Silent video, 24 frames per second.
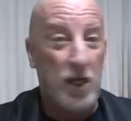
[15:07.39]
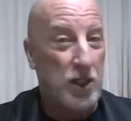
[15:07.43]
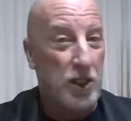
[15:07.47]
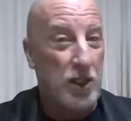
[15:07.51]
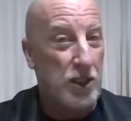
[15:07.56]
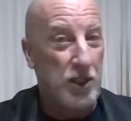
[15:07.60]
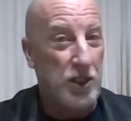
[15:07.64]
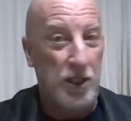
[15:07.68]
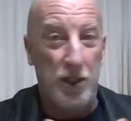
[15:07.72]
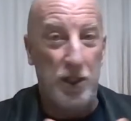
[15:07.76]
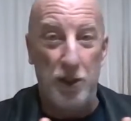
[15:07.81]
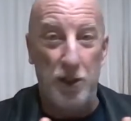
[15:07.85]

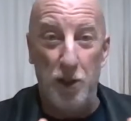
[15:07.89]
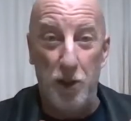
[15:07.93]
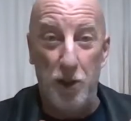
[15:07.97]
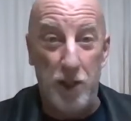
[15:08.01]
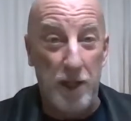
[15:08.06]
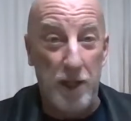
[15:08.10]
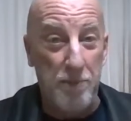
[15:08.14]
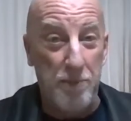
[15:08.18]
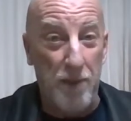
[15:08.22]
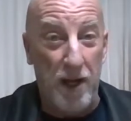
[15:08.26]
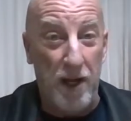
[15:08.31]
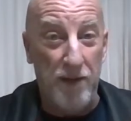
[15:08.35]
She didn't look
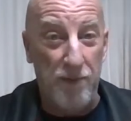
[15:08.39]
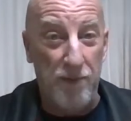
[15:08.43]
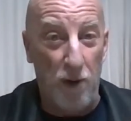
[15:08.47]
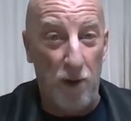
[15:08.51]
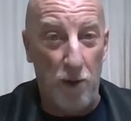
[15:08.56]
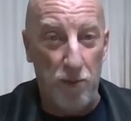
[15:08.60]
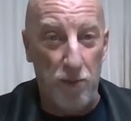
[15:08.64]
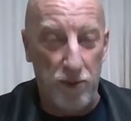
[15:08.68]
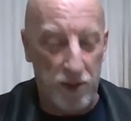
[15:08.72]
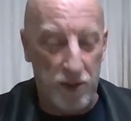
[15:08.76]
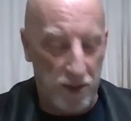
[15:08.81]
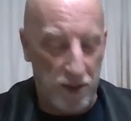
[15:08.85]
at my
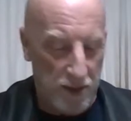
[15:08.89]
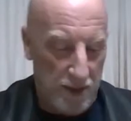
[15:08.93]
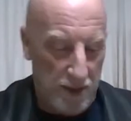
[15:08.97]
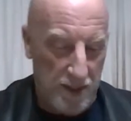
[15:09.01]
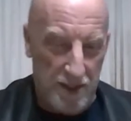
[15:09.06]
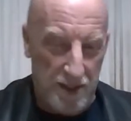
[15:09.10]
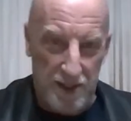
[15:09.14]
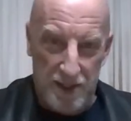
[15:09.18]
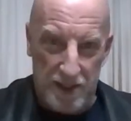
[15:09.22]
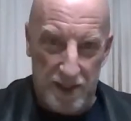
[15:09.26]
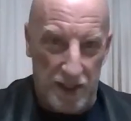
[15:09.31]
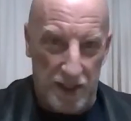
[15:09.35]
vote
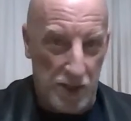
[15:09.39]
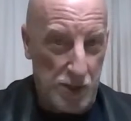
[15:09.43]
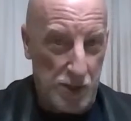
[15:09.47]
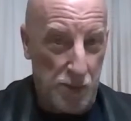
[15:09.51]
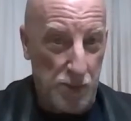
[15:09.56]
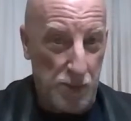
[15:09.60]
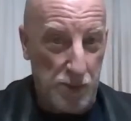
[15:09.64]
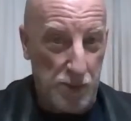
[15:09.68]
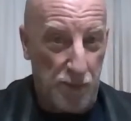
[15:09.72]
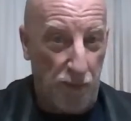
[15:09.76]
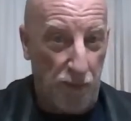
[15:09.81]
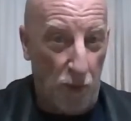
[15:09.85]
because it
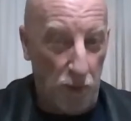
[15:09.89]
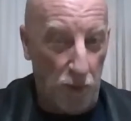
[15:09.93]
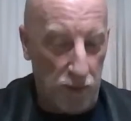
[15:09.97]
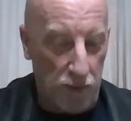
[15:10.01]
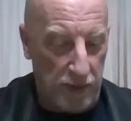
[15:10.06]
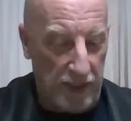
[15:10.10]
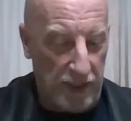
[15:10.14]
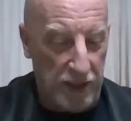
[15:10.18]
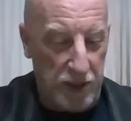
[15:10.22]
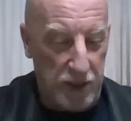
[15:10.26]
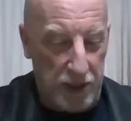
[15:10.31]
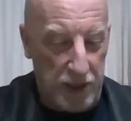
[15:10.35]
was
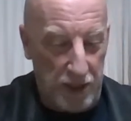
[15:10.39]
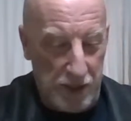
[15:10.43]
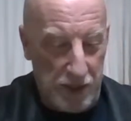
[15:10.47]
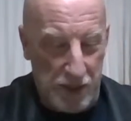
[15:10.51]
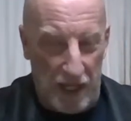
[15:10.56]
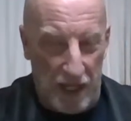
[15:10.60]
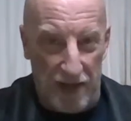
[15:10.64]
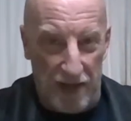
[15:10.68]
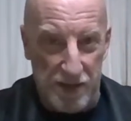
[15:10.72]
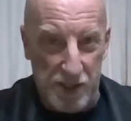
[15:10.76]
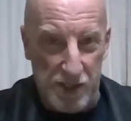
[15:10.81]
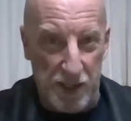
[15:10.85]
folded. She just
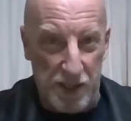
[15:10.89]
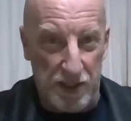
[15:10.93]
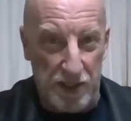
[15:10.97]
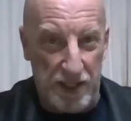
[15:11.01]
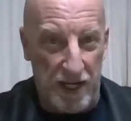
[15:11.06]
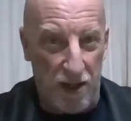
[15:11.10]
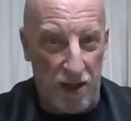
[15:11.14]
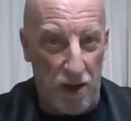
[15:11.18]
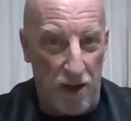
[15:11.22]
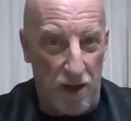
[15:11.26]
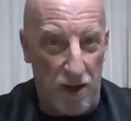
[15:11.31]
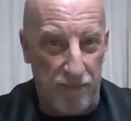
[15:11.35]
has to
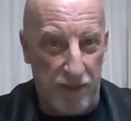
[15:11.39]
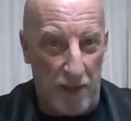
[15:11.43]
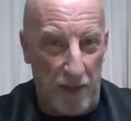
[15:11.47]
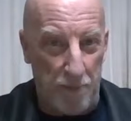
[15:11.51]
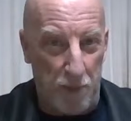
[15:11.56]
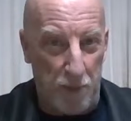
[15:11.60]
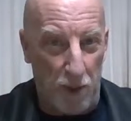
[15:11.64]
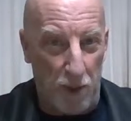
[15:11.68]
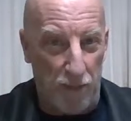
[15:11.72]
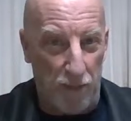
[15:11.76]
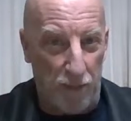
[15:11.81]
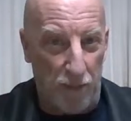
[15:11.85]
tear off that
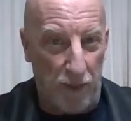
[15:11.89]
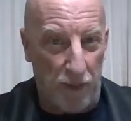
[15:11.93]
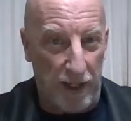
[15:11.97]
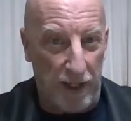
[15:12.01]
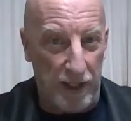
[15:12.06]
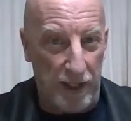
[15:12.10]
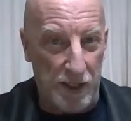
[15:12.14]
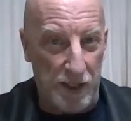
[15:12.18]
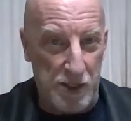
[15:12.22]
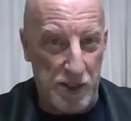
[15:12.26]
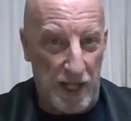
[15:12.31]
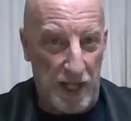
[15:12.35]

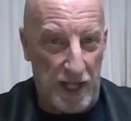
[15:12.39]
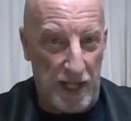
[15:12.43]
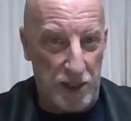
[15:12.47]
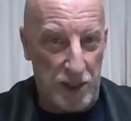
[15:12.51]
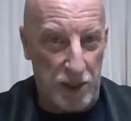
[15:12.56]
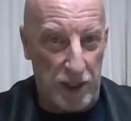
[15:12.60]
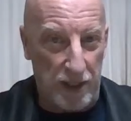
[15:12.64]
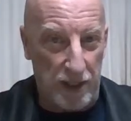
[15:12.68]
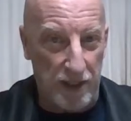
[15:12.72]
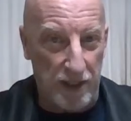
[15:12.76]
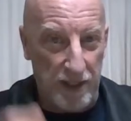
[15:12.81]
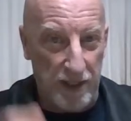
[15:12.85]
perforated
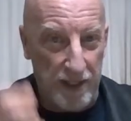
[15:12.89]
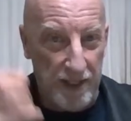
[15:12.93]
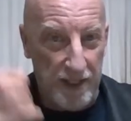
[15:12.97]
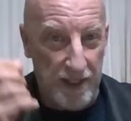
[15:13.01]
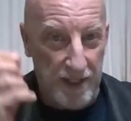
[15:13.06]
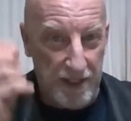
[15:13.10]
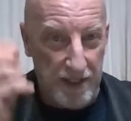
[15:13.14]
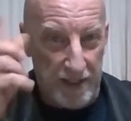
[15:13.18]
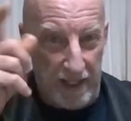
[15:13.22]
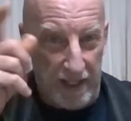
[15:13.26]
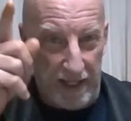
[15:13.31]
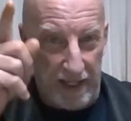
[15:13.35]
section
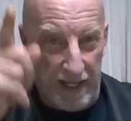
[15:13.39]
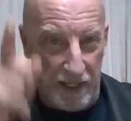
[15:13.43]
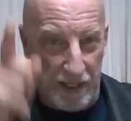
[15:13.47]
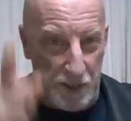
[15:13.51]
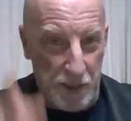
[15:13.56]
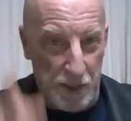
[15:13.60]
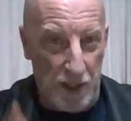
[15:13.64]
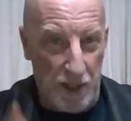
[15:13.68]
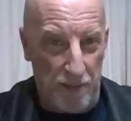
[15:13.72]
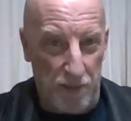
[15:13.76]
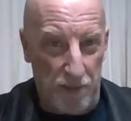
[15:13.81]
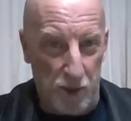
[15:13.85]
that has
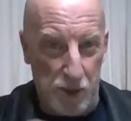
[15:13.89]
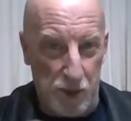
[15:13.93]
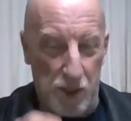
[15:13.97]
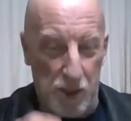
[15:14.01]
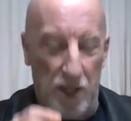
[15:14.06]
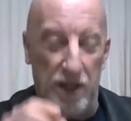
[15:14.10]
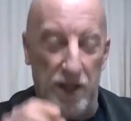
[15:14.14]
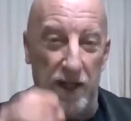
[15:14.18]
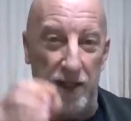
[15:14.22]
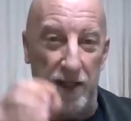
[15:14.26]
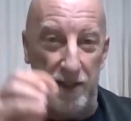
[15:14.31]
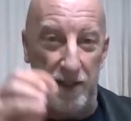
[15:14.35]
numbers
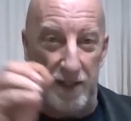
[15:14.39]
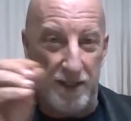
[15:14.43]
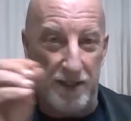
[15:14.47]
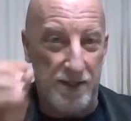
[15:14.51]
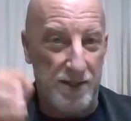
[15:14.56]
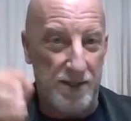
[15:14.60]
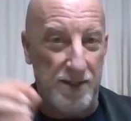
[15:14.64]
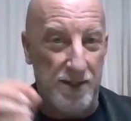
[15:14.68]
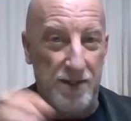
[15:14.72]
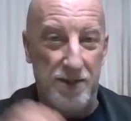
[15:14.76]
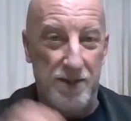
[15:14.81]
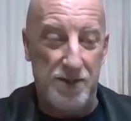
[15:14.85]
on it
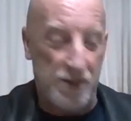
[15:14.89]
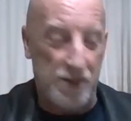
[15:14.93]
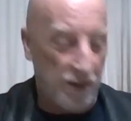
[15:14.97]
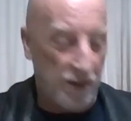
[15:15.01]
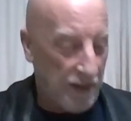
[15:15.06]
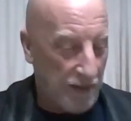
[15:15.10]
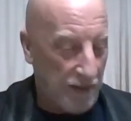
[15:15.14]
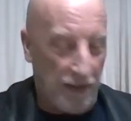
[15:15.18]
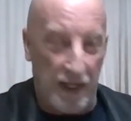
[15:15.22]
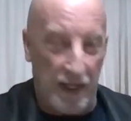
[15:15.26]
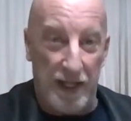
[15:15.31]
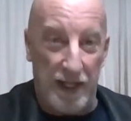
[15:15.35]
so
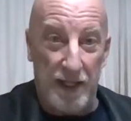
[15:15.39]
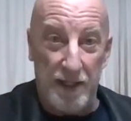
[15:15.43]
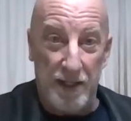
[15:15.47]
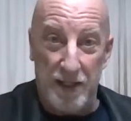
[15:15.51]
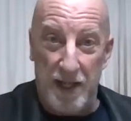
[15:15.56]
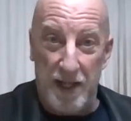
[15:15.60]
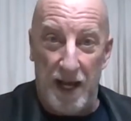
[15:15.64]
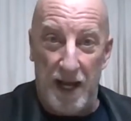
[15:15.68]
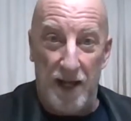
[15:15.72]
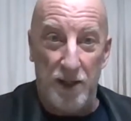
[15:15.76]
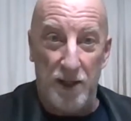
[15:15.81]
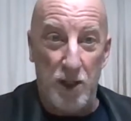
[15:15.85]
that they
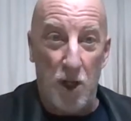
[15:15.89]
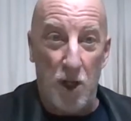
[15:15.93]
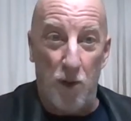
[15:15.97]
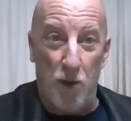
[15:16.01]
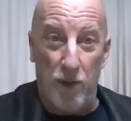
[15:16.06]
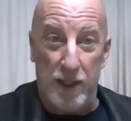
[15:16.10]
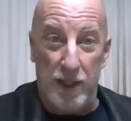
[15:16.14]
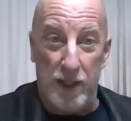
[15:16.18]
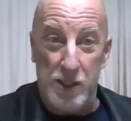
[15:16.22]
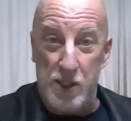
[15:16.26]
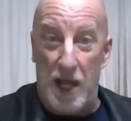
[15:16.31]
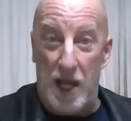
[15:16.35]
can know
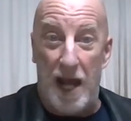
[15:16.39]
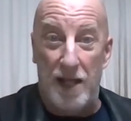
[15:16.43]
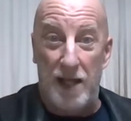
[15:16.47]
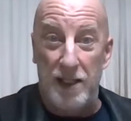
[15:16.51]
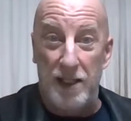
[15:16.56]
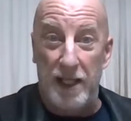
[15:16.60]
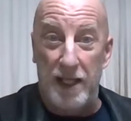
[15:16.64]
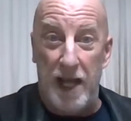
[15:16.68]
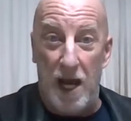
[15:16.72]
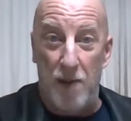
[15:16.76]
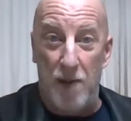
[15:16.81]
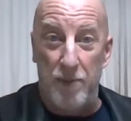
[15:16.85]

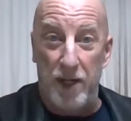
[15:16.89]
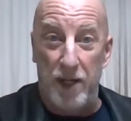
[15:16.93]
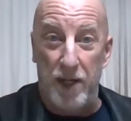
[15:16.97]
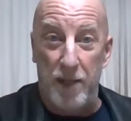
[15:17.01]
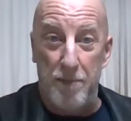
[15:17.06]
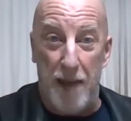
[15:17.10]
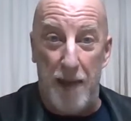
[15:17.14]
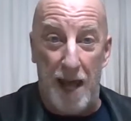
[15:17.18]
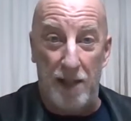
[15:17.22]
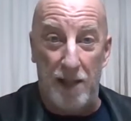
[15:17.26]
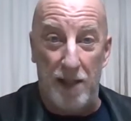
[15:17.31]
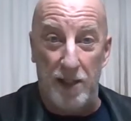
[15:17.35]
exactly how many
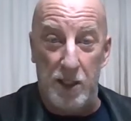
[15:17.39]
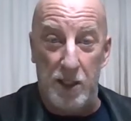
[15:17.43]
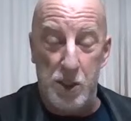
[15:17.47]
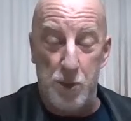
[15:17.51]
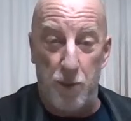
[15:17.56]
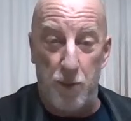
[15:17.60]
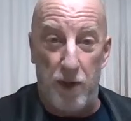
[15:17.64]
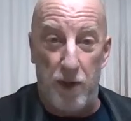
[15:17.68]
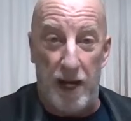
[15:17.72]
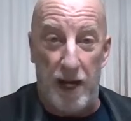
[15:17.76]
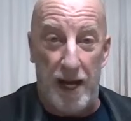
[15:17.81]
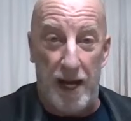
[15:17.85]
ballots
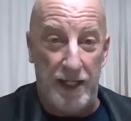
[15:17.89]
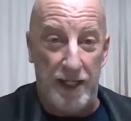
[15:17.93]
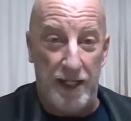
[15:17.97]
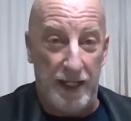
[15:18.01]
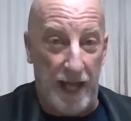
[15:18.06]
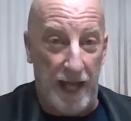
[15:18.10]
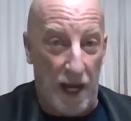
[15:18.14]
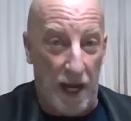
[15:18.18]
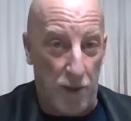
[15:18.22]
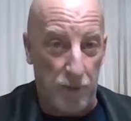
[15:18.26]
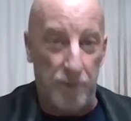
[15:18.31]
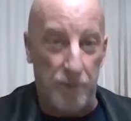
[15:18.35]
were handed
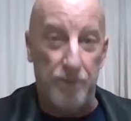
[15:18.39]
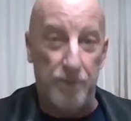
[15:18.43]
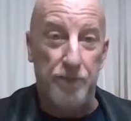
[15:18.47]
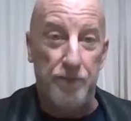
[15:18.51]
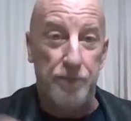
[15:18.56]
out.